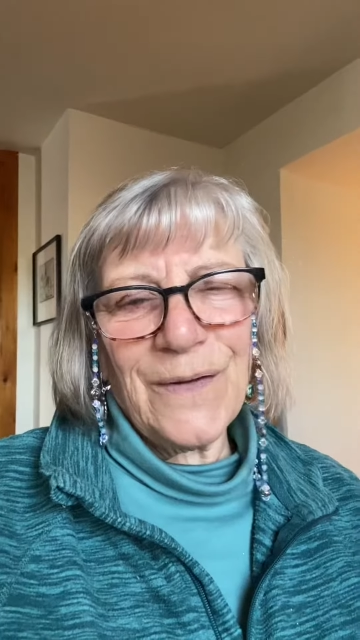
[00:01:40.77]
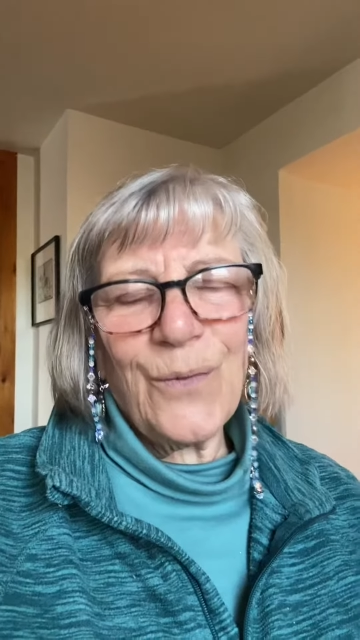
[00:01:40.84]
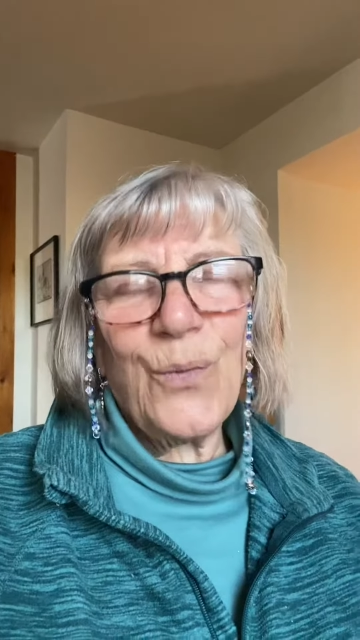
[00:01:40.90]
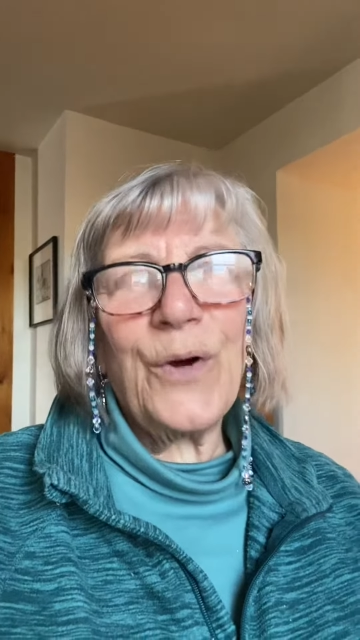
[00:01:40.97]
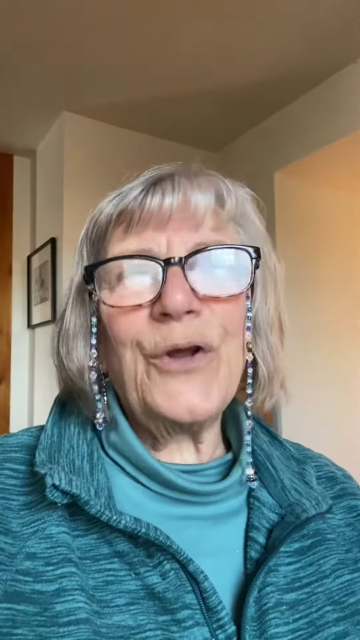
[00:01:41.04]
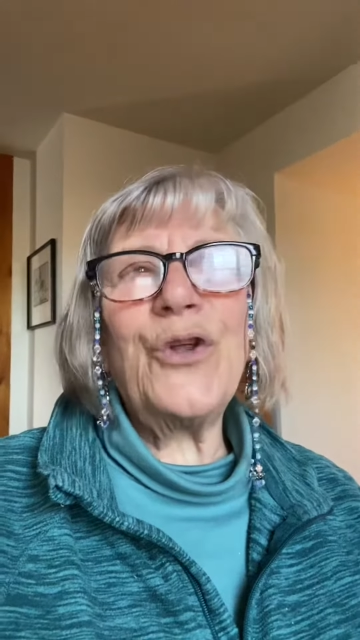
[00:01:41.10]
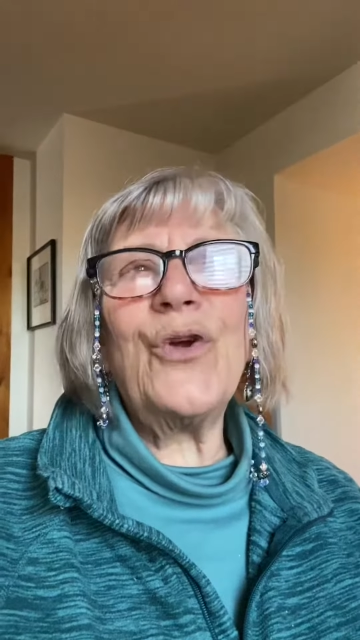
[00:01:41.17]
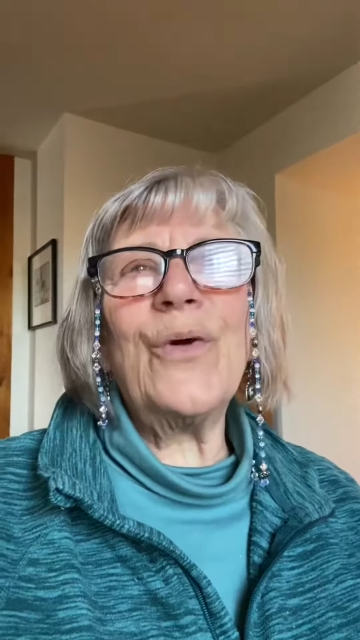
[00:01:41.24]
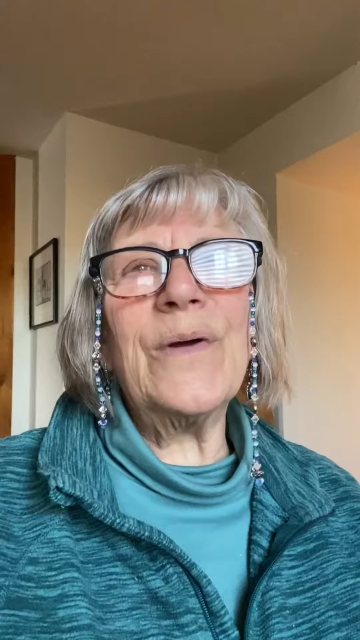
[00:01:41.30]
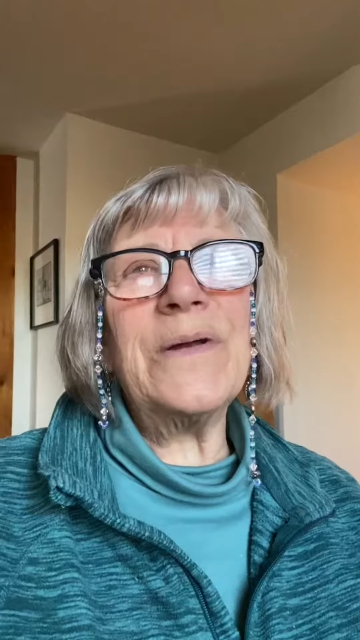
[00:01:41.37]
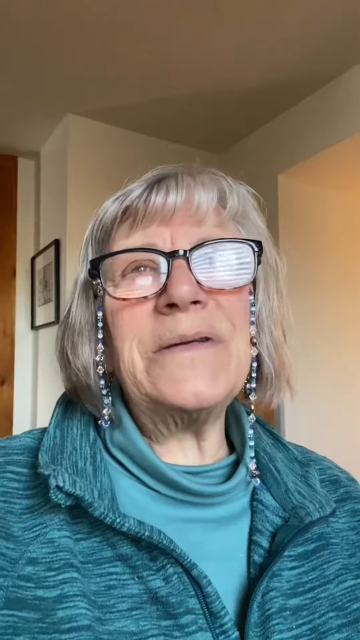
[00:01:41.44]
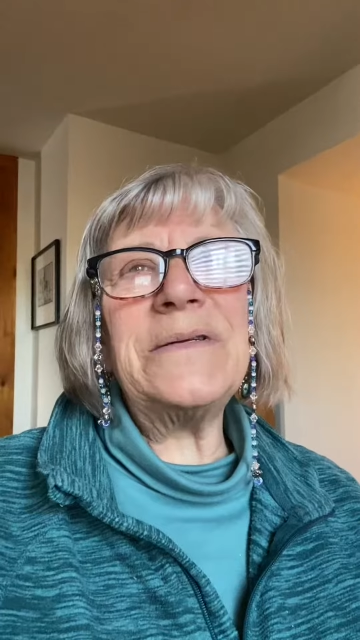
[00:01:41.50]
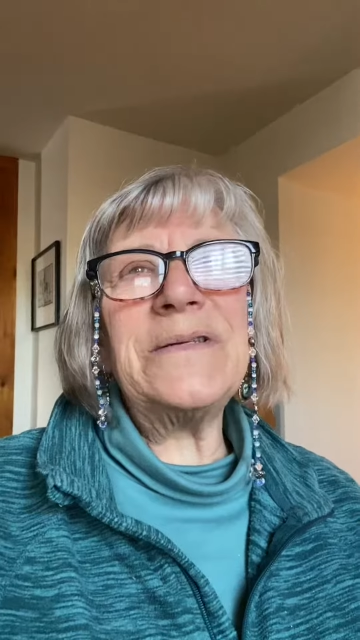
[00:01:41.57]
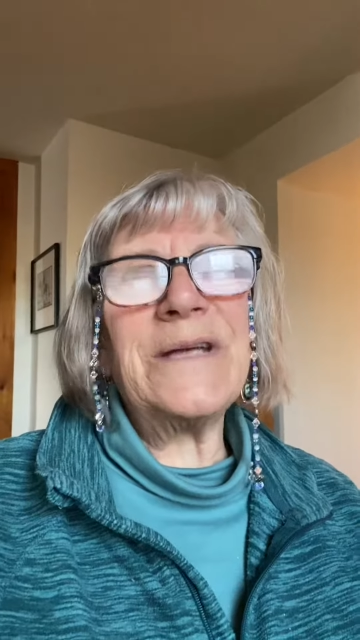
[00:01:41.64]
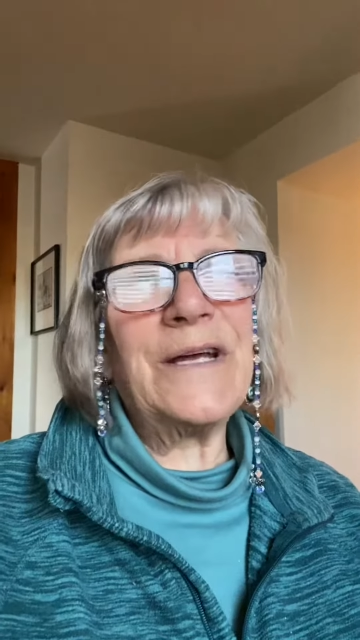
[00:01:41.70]
what your
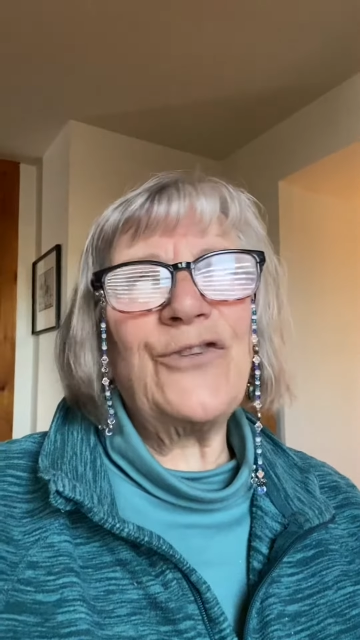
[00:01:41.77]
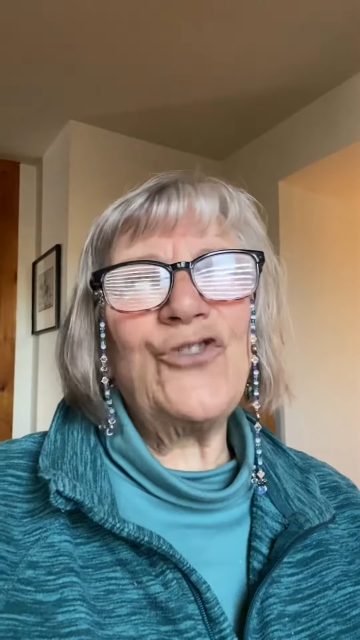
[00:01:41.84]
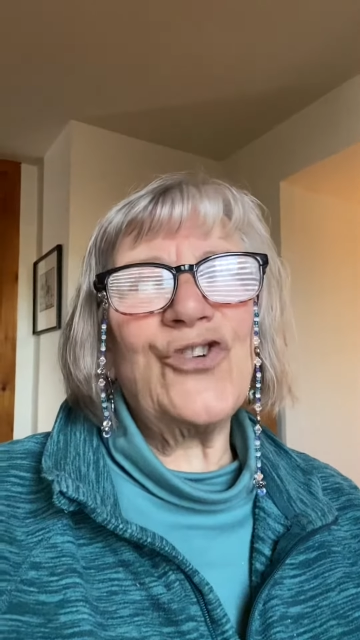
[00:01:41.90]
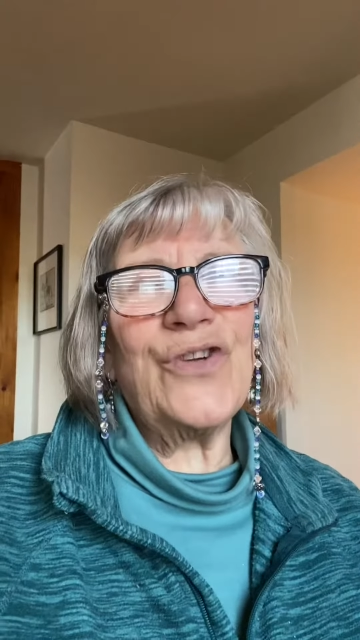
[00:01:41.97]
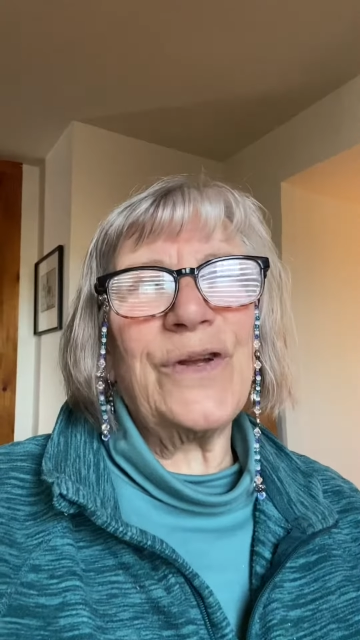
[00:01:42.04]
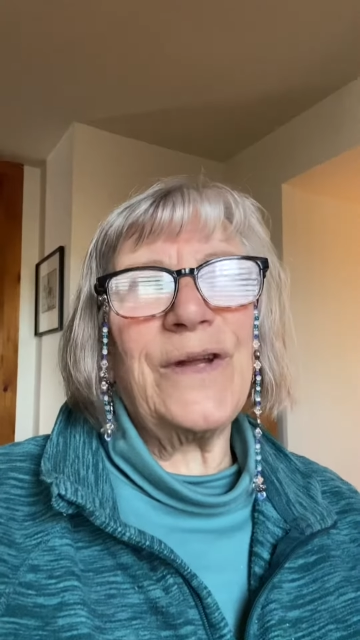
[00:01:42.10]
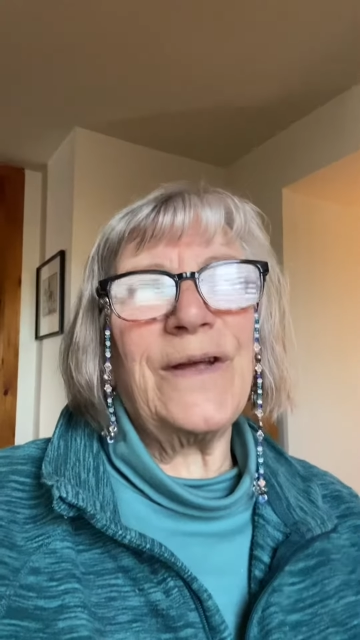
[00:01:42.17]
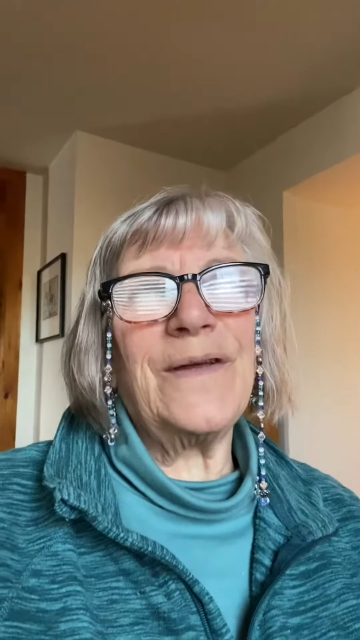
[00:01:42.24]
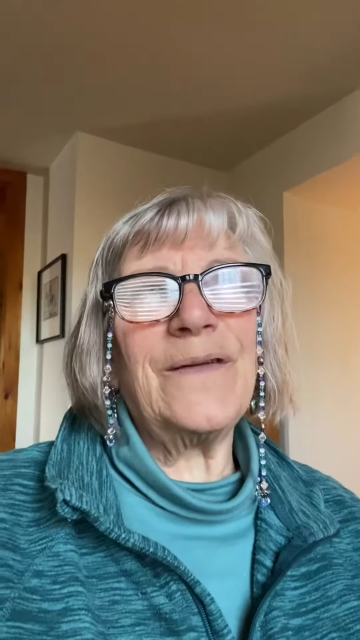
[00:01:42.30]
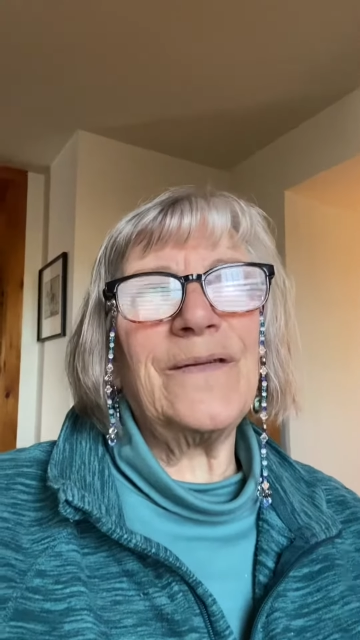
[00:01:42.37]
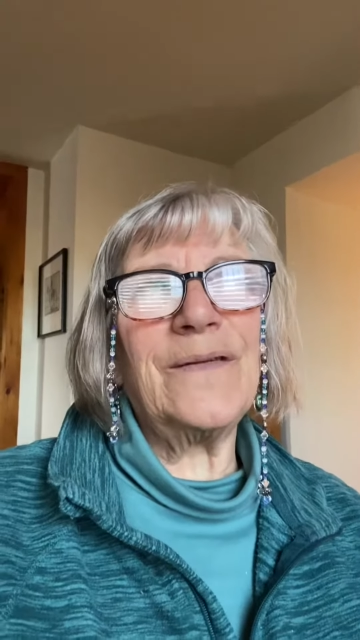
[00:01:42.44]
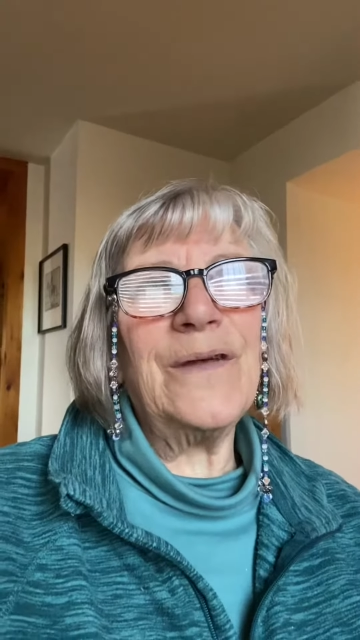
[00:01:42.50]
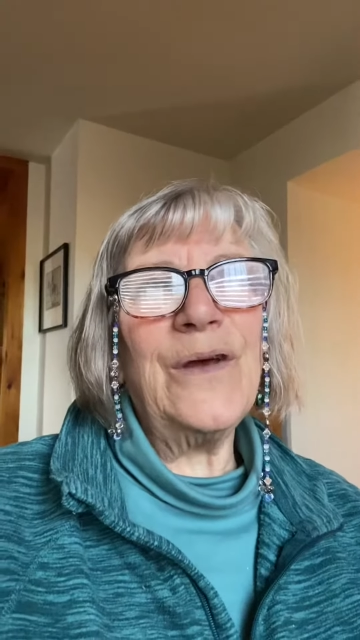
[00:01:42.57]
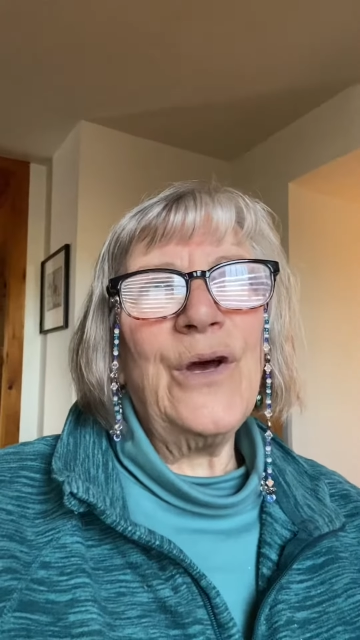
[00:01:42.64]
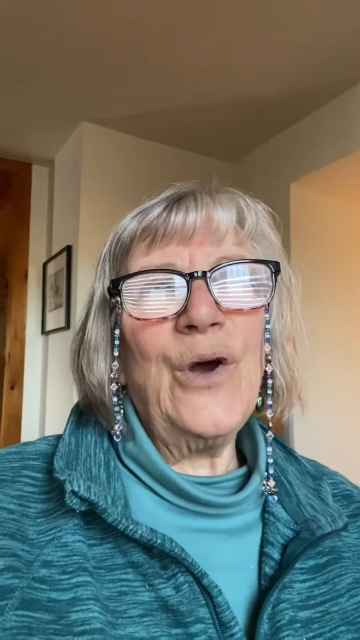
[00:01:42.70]
intention is